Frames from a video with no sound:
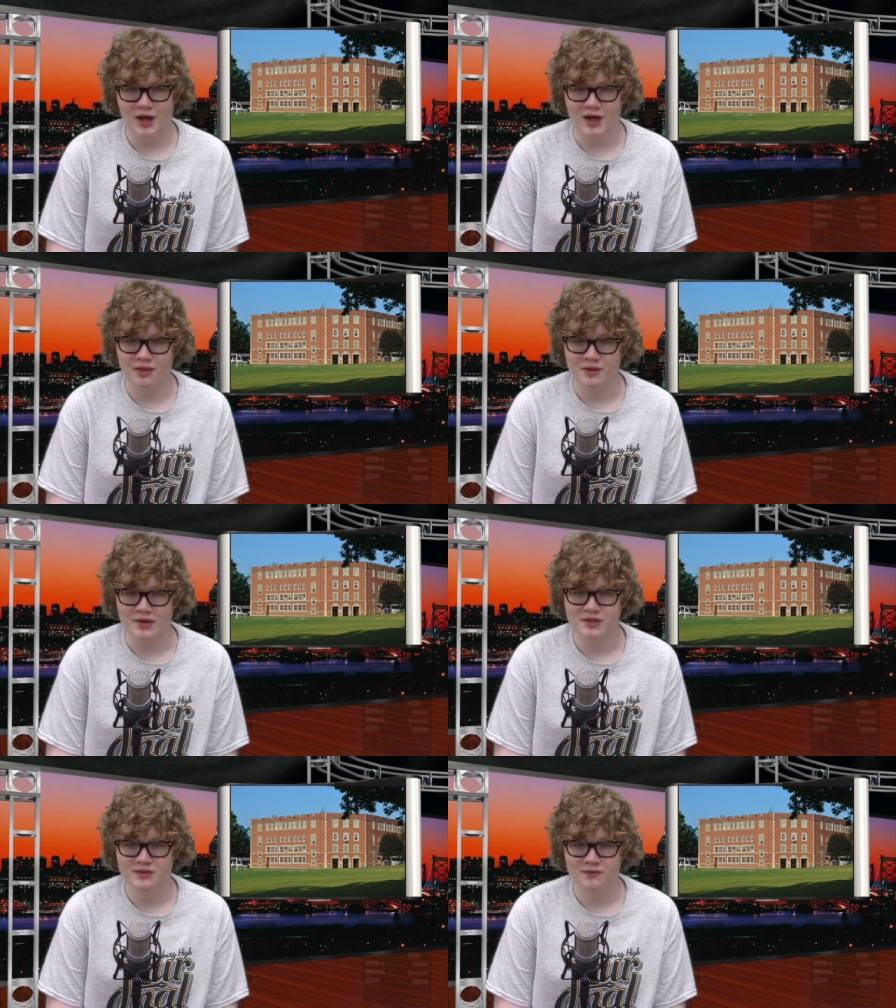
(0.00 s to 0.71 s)

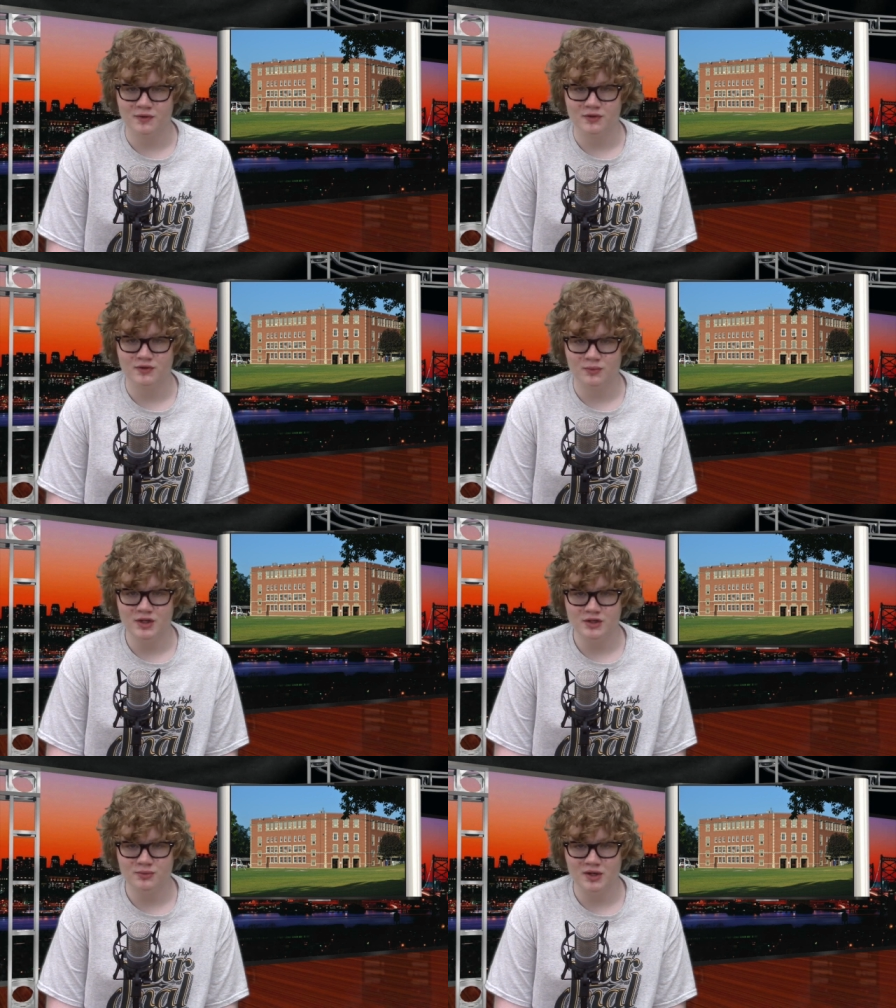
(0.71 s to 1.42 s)
athletes for the
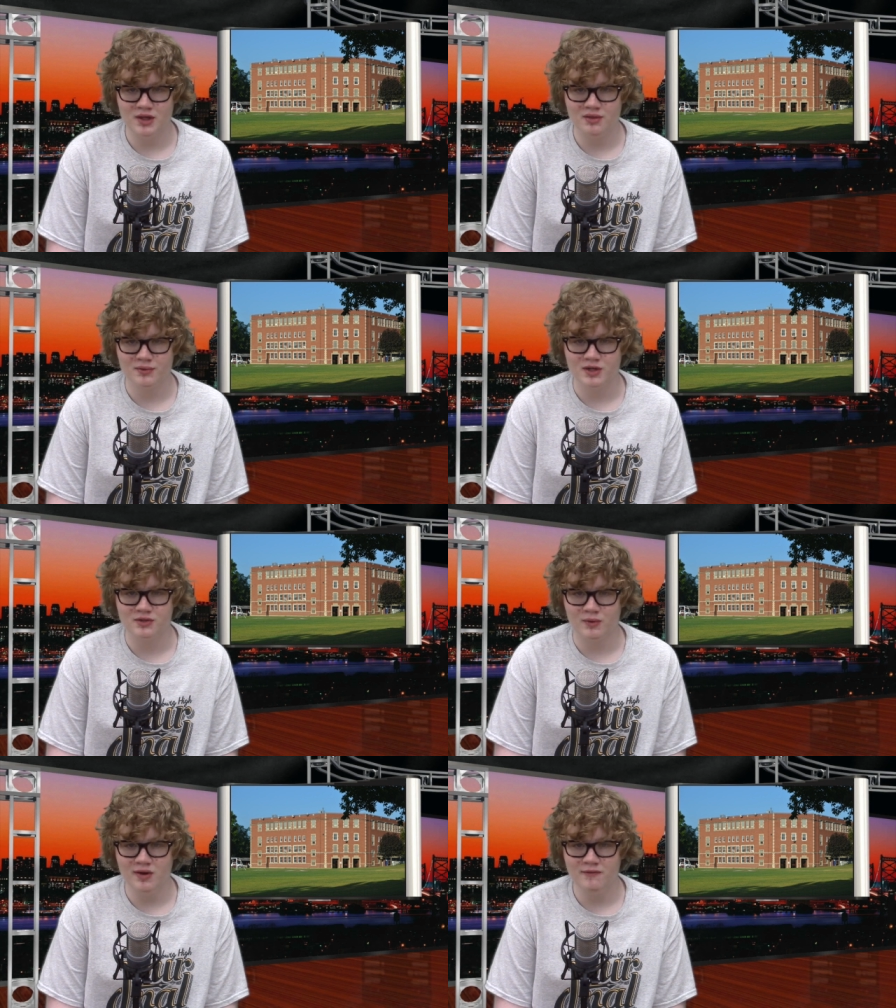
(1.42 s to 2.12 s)

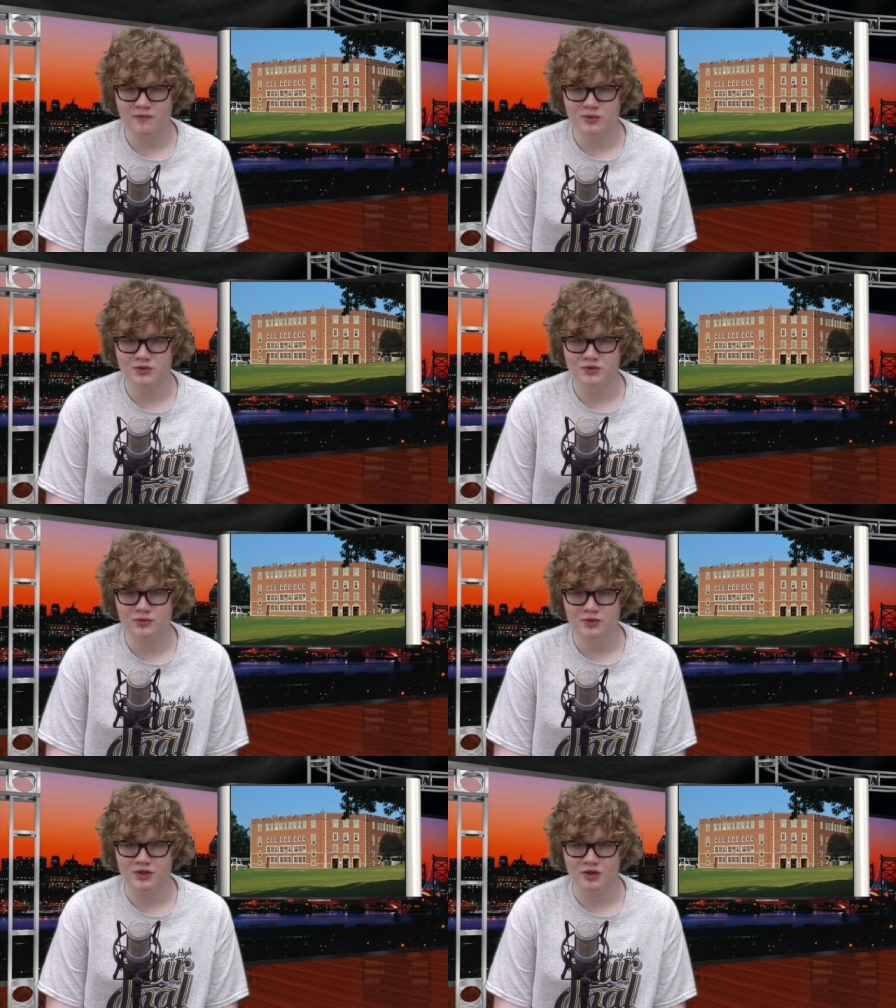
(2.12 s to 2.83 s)
2023-24
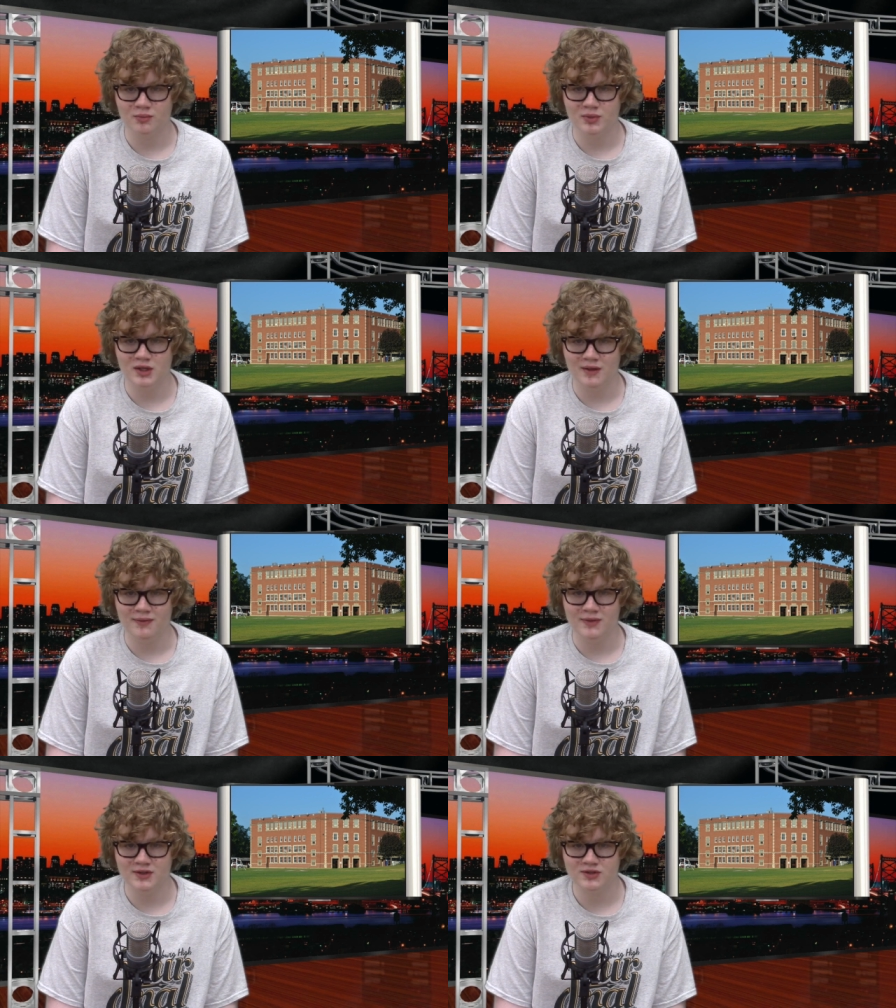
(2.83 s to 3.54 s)
school year
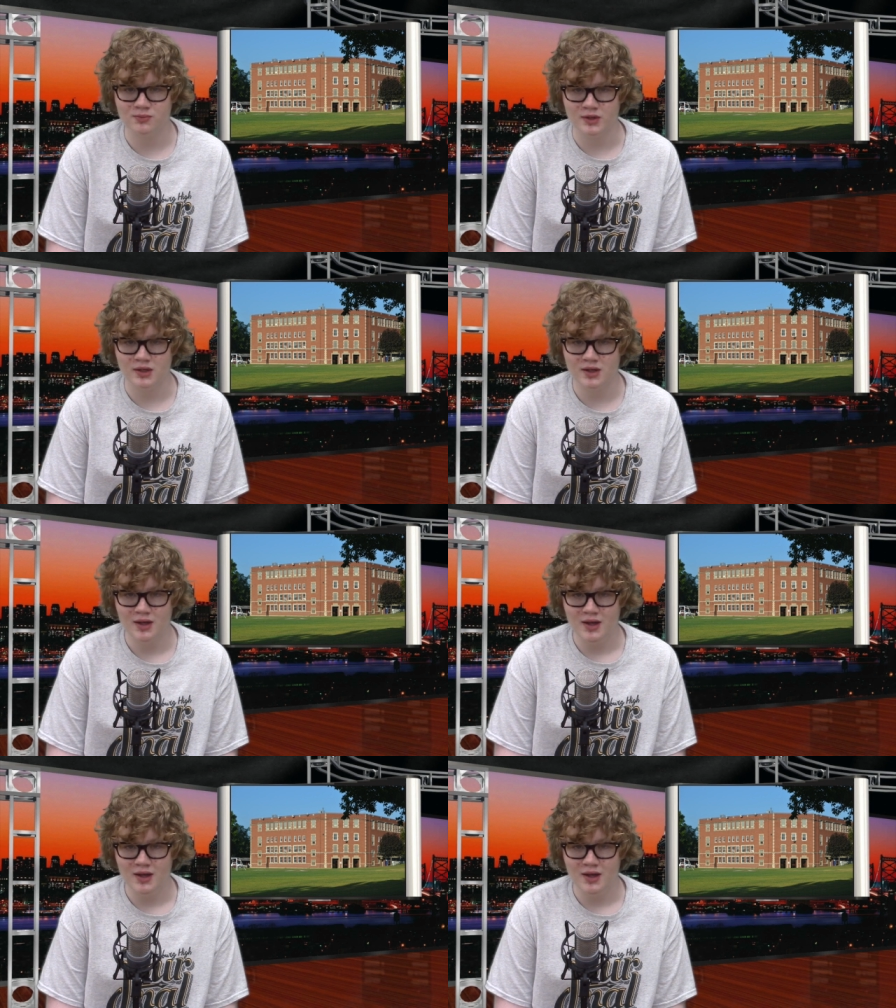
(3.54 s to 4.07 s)
begin this week.